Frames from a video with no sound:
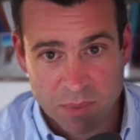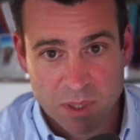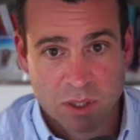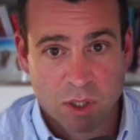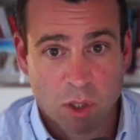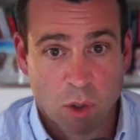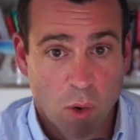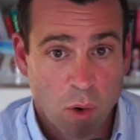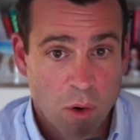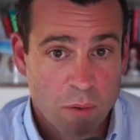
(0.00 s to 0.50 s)

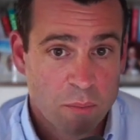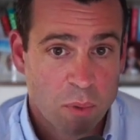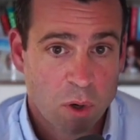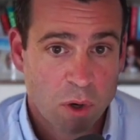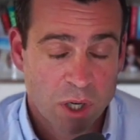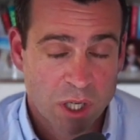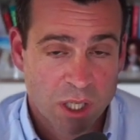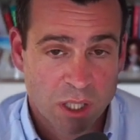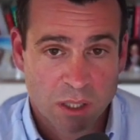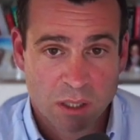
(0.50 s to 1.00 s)
The
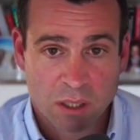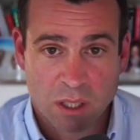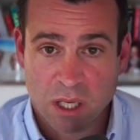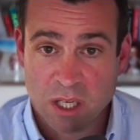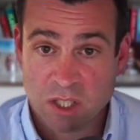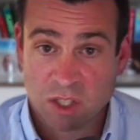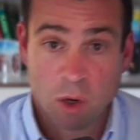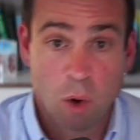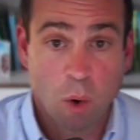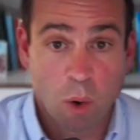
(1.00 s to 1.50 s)
onboarding
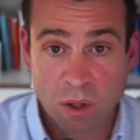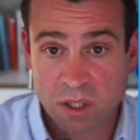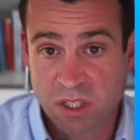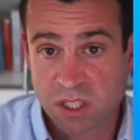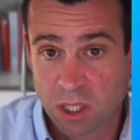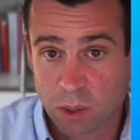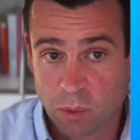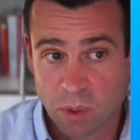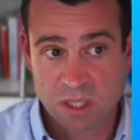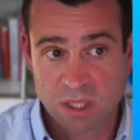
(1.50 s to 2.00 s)
is a whole
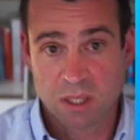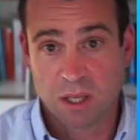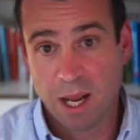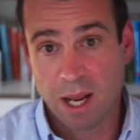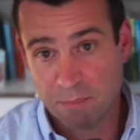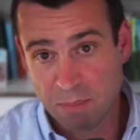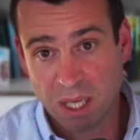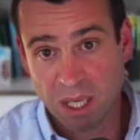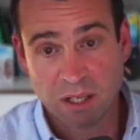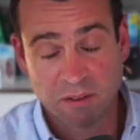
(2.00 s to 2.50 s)
sequence that
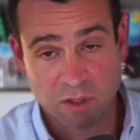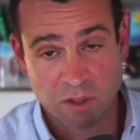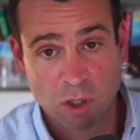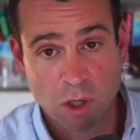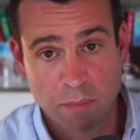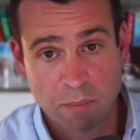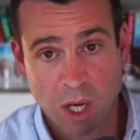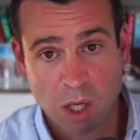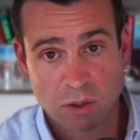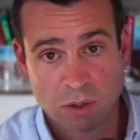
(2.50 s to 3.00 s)
I made a
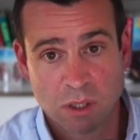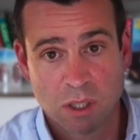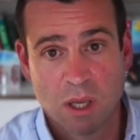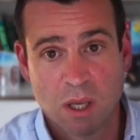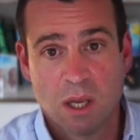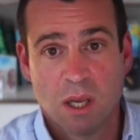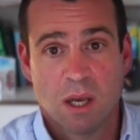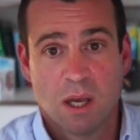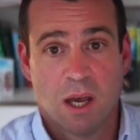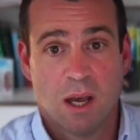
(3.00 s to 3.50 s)
video about,
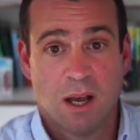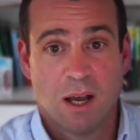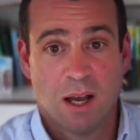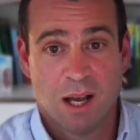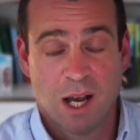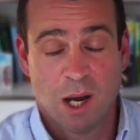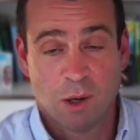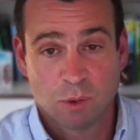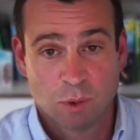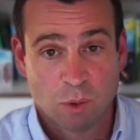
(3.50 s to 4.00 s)

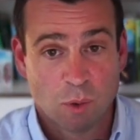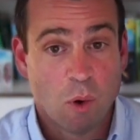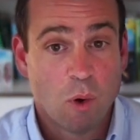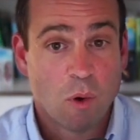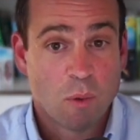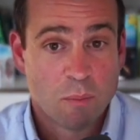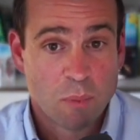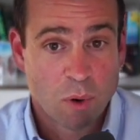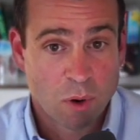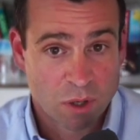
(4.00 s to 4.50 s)
how to
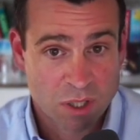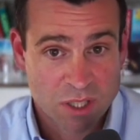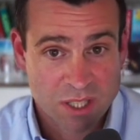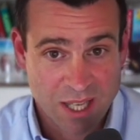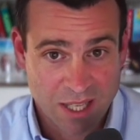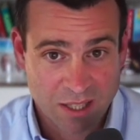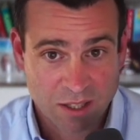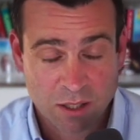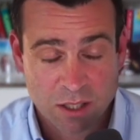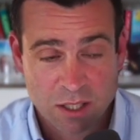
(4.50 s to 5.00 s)
onboard
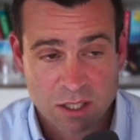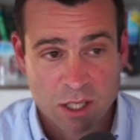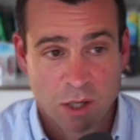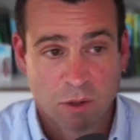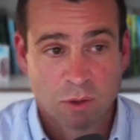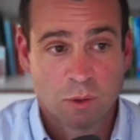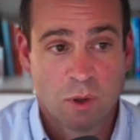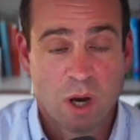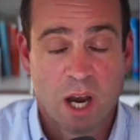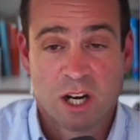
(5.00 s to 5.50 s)
setters, how
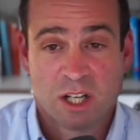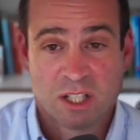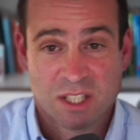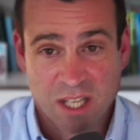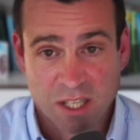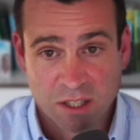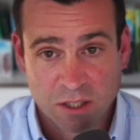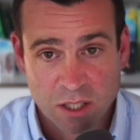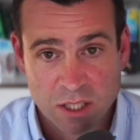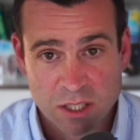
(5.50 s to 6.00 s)
to hire
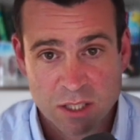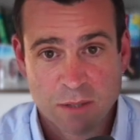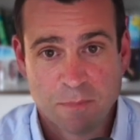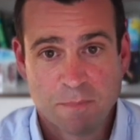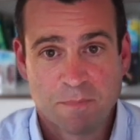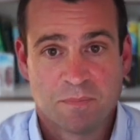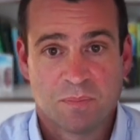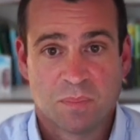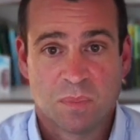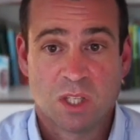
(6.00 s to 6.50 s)
setters.
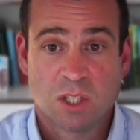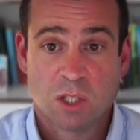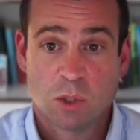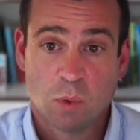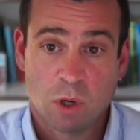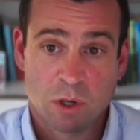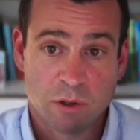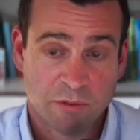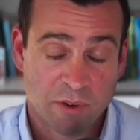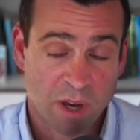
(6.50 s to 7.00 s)
This is
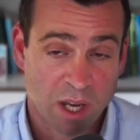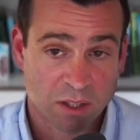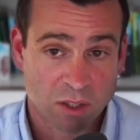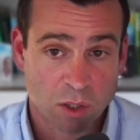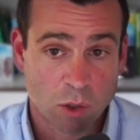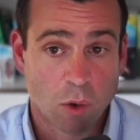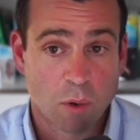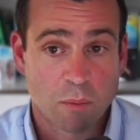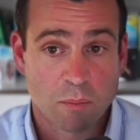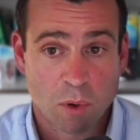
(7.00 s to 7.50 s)
where you find
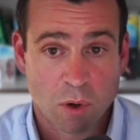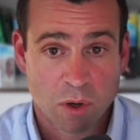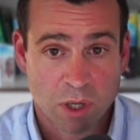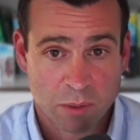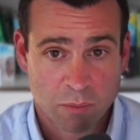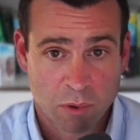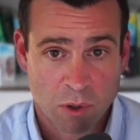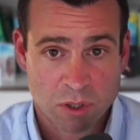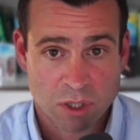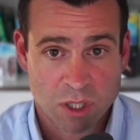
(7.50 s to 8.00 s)
the
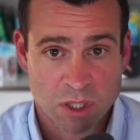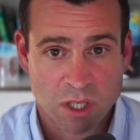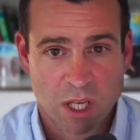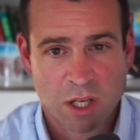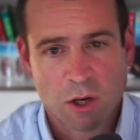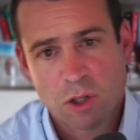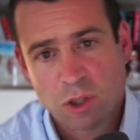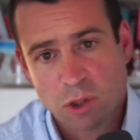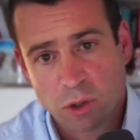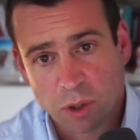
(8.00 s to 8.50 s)
onboarding process,
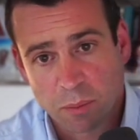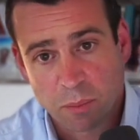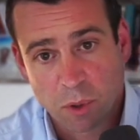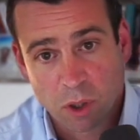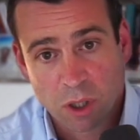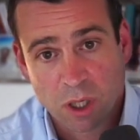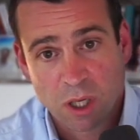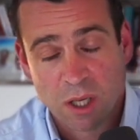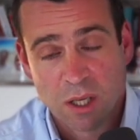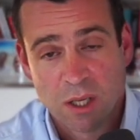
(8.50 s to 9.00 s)
and also in the
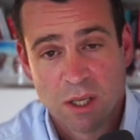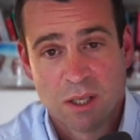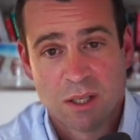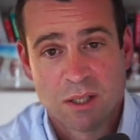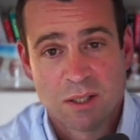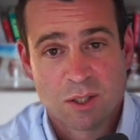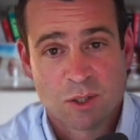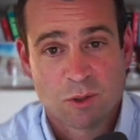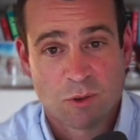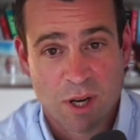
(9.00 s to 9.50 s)
book,
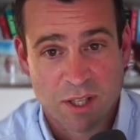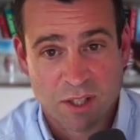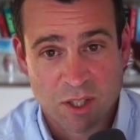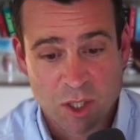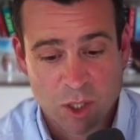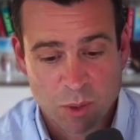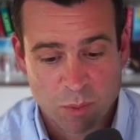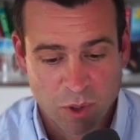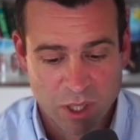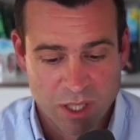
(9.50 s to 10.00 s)

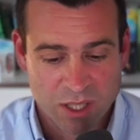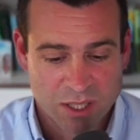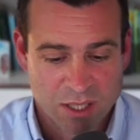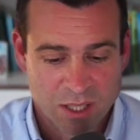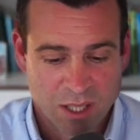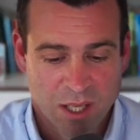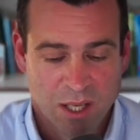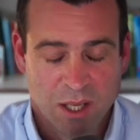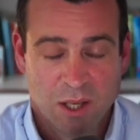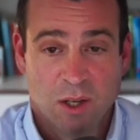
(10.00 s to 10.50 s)
Strategy Sprints.
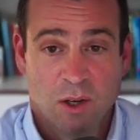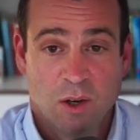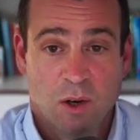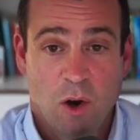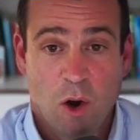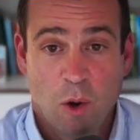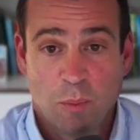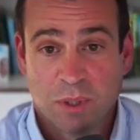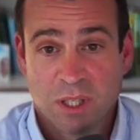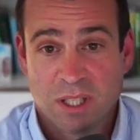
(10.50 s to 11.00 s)

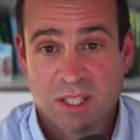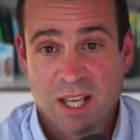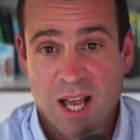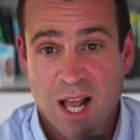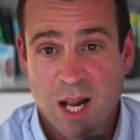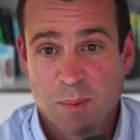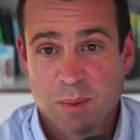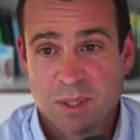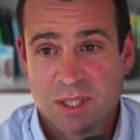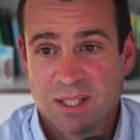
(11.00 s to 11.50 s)
Hope this
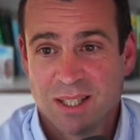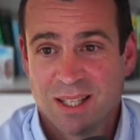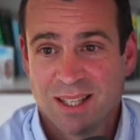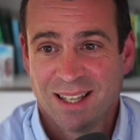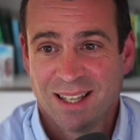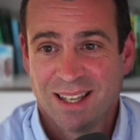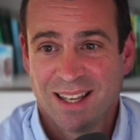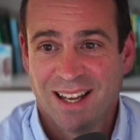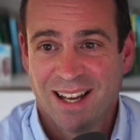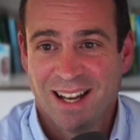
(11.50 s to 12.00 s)
helps.
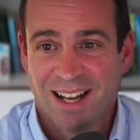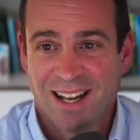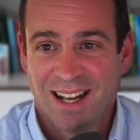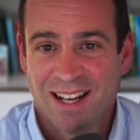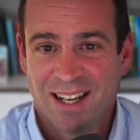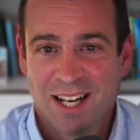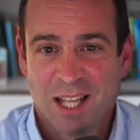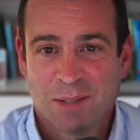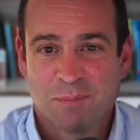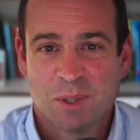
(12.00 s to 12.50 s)

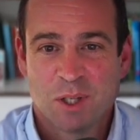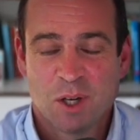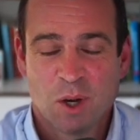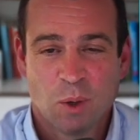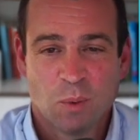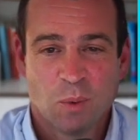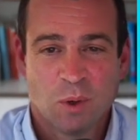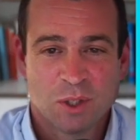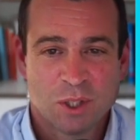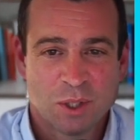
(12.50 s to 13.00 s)
Let me know
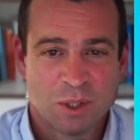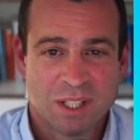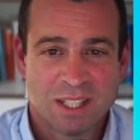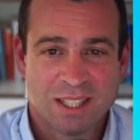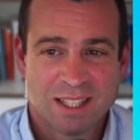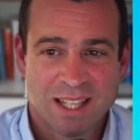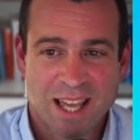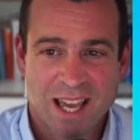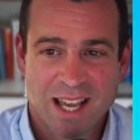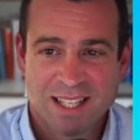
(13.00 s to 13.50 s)
what you
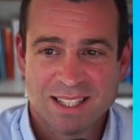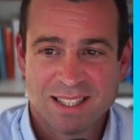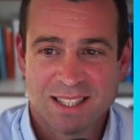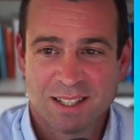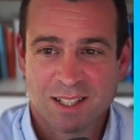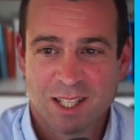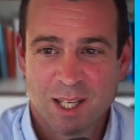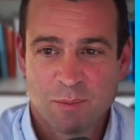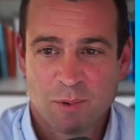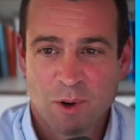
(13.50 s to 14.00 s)
need next
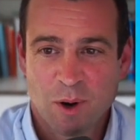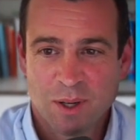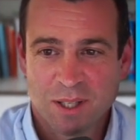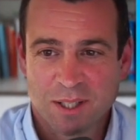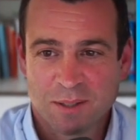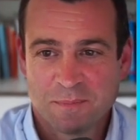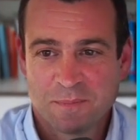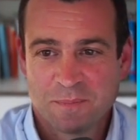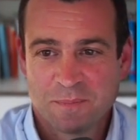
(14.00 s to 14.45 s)
and keep rolling.